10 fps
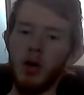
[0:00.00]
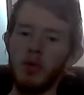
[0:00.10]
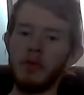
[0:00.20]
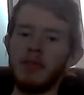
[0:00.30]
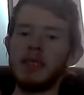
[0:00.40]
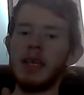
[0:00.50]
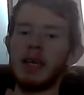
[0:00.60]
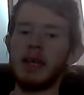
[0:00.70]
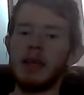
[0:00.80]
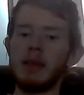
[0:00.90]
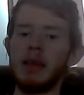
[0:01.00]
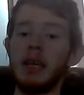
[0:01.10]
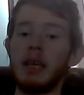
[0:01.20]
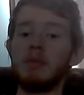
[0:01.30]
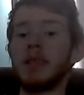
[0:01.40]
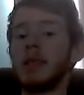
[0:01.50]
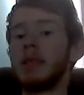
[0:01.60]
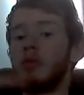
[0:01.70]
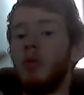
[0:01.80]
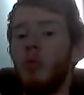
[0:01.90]
all of the Dead Island games
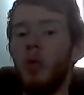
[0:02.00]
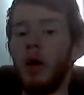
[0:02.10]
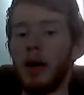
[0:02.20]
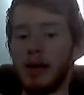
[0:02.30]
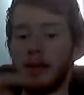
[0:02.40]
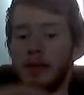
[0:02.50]
into one.